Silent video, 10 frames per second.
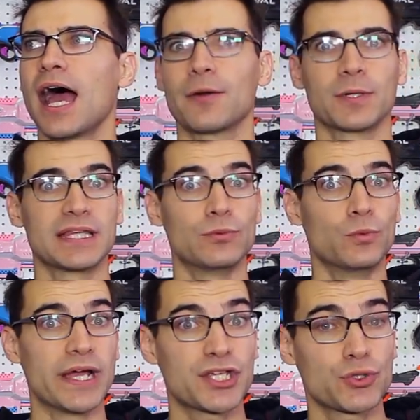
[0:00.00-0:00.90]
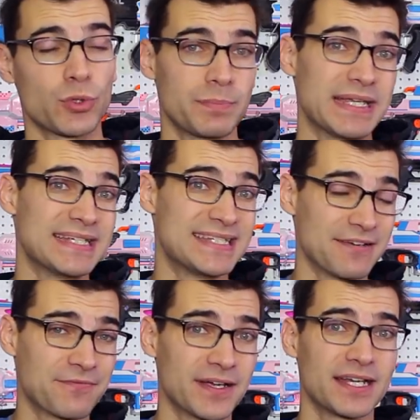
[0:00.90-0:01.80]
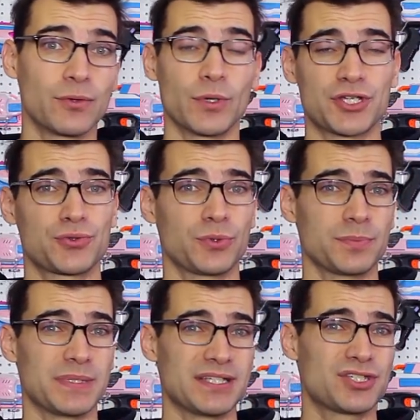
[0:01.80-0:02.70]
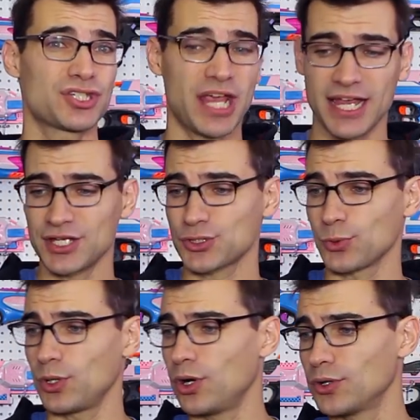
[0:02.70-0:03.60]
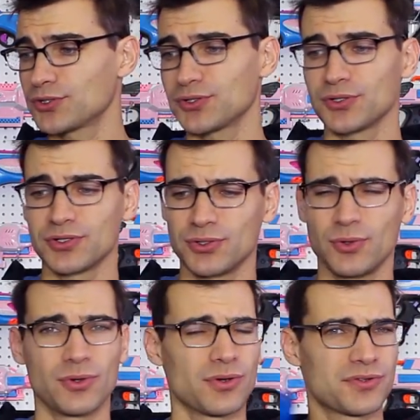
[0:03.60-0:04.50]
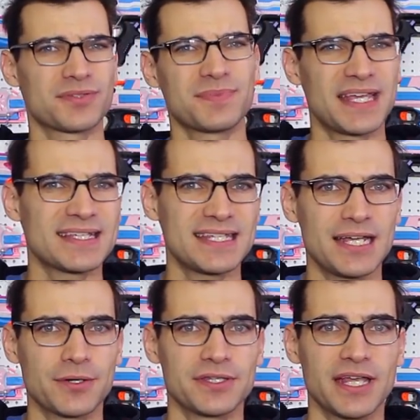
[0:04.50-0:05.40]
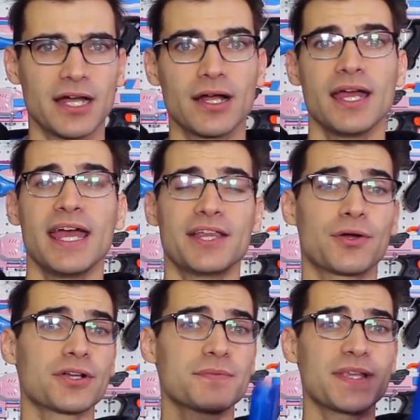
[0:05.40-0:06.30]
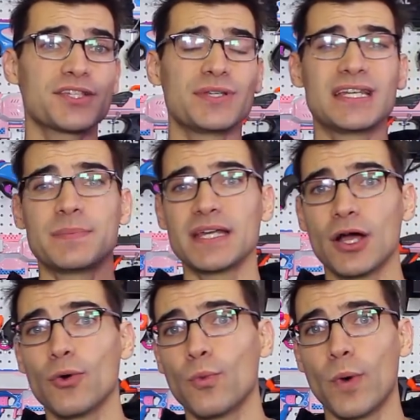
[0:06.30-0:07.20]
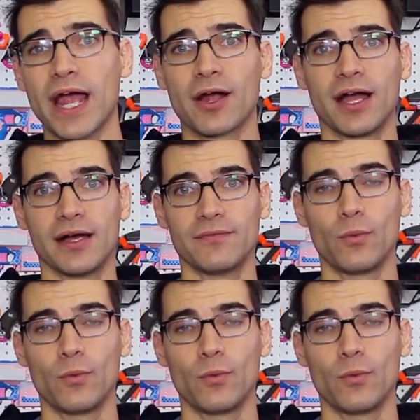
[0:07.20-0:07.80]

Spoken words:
I really wish would be different, wish would be changed or altered, or some things here and there. And there are some things you need to be aware of.